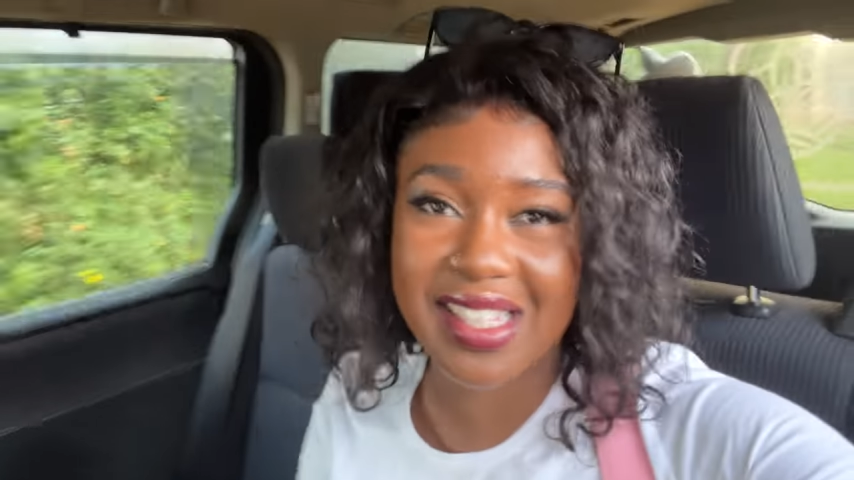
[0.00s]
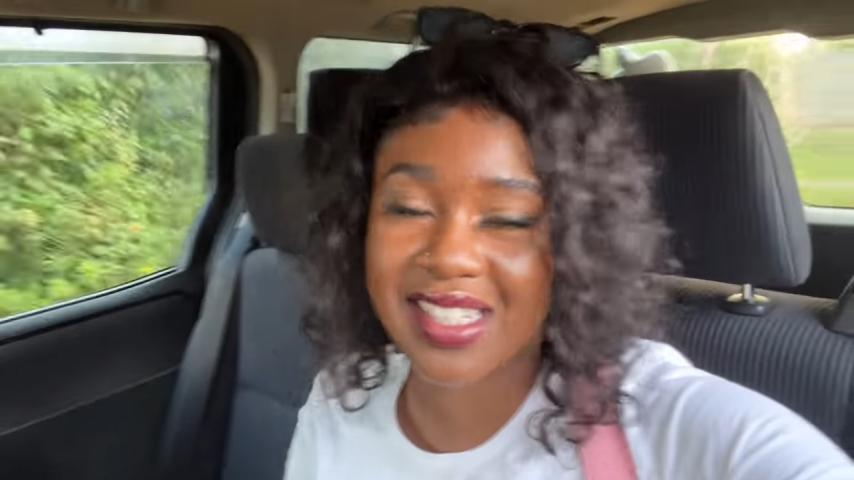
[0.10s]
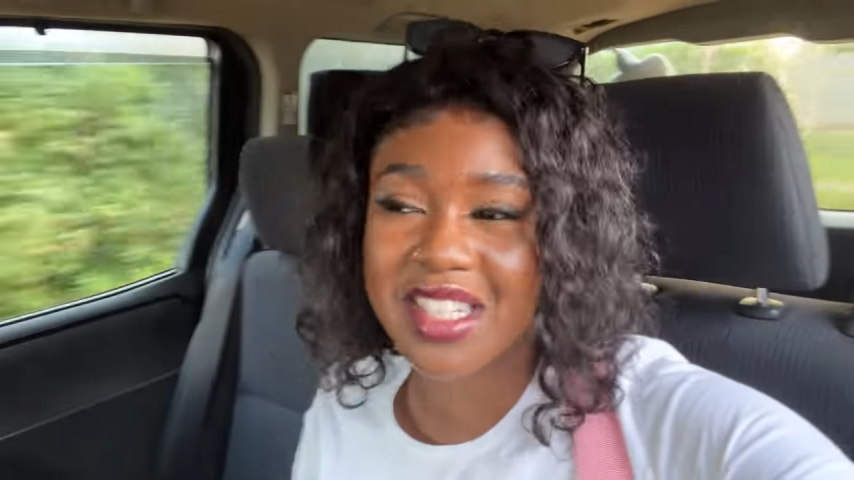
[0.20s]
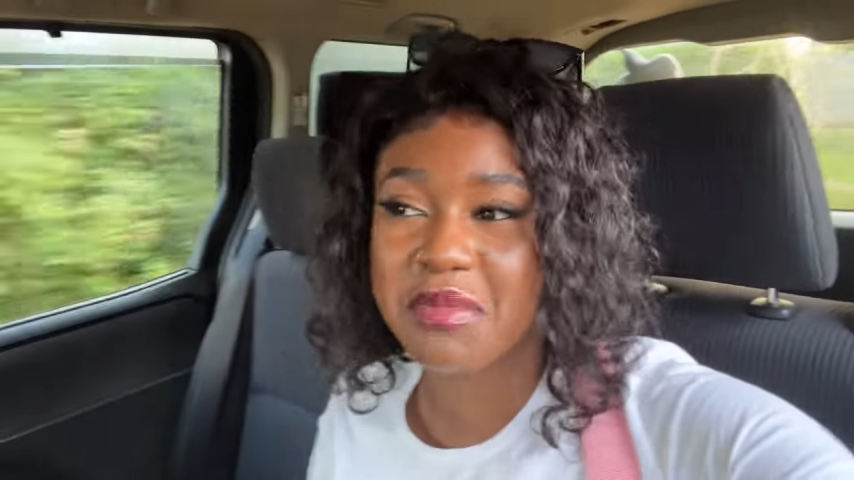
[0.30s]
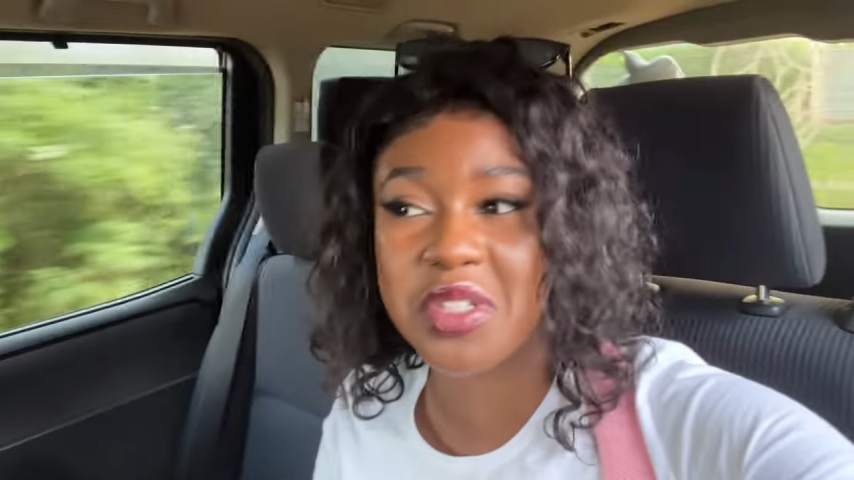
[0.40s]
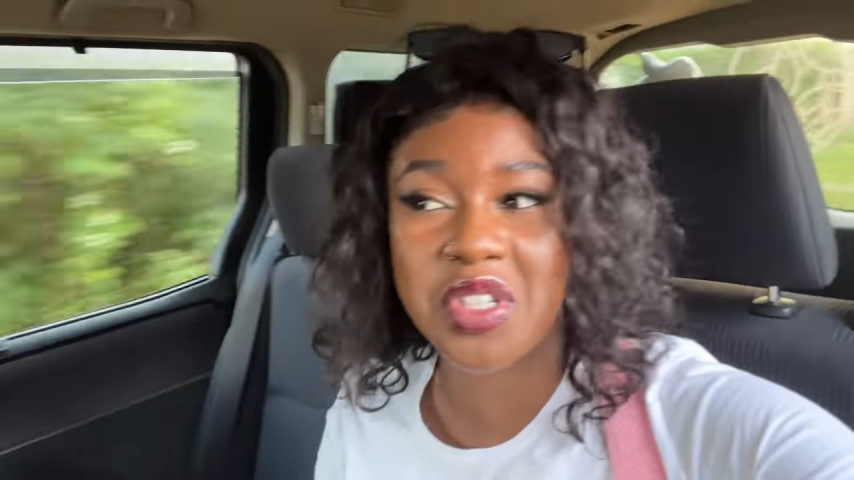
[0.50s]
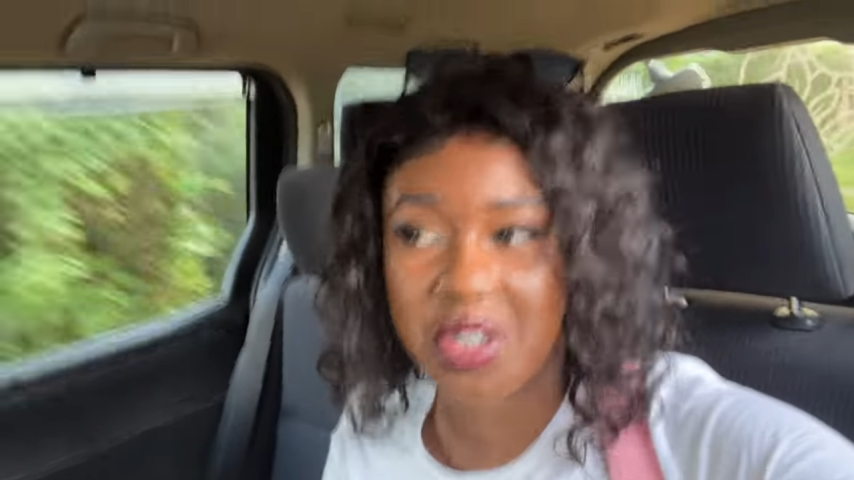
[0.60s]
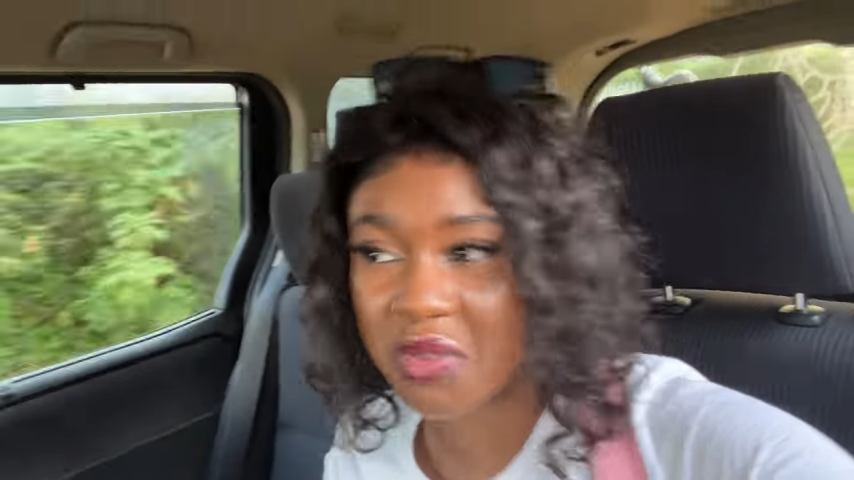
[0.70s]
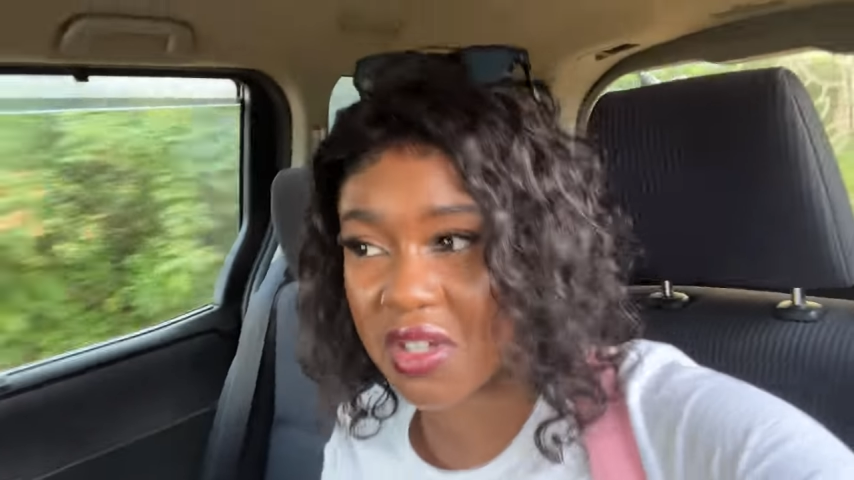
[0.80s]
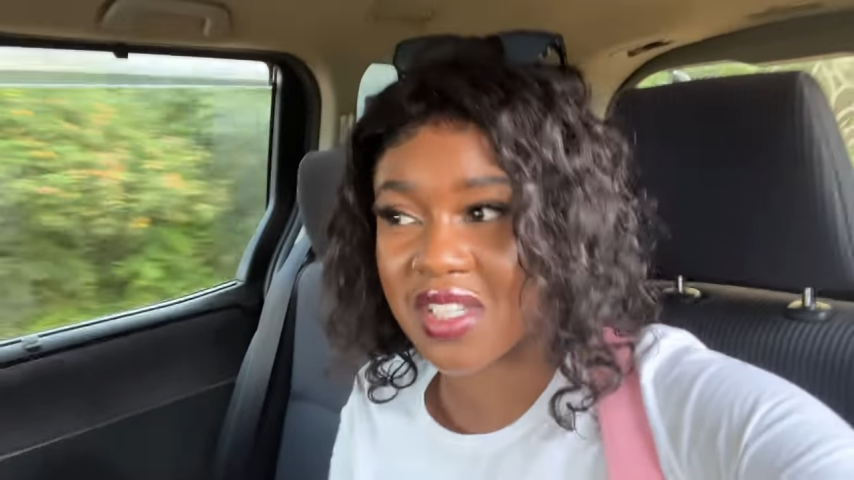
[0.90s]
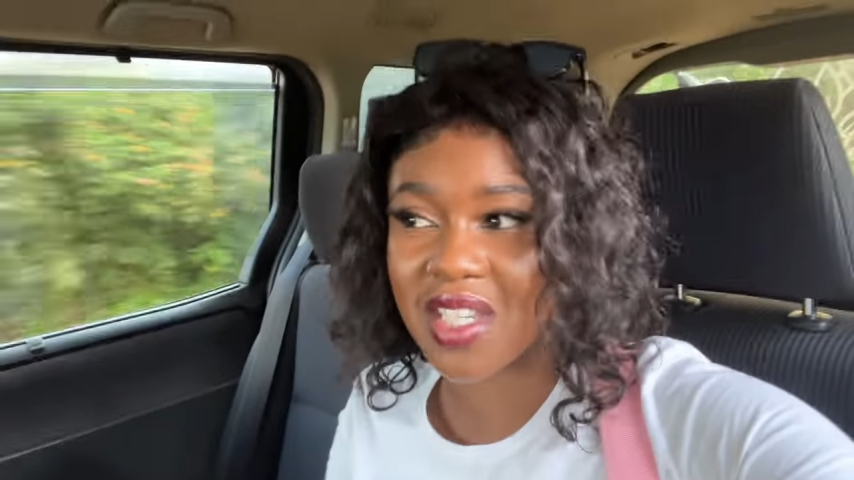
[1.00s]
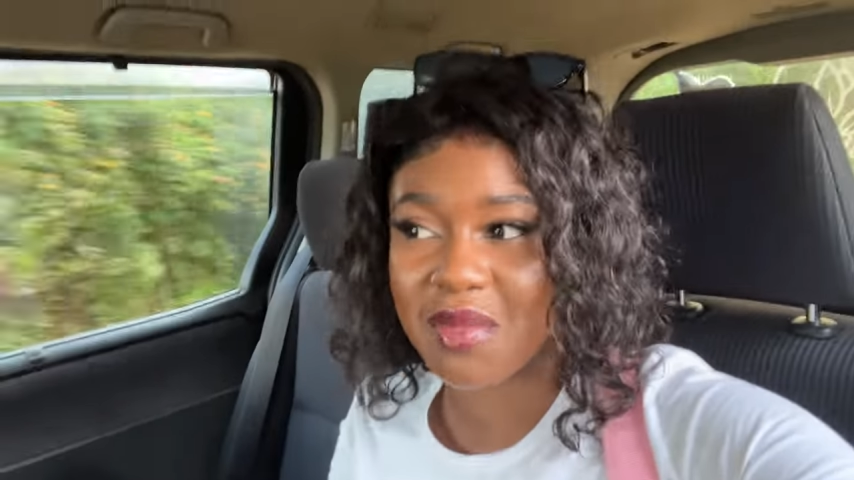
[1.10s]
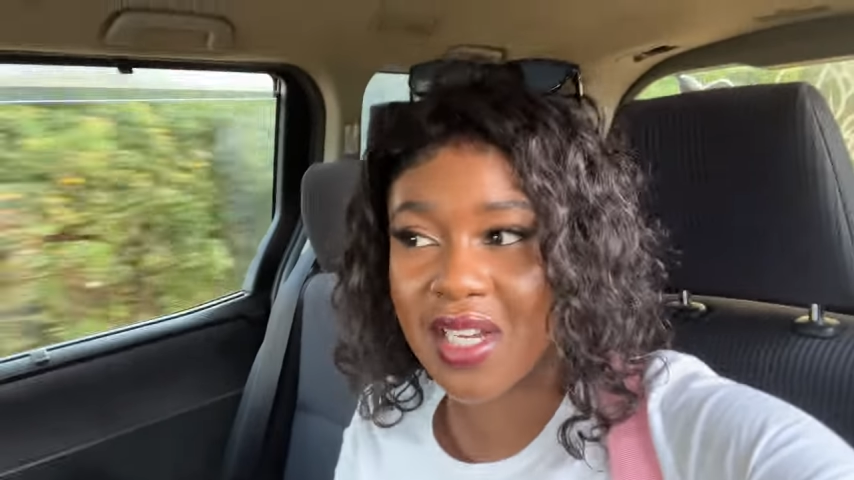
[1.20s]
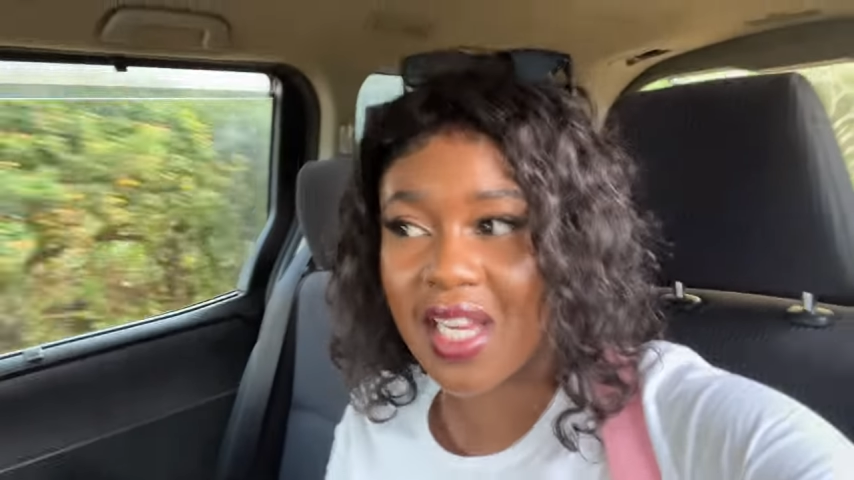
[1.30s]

That team is such a great team.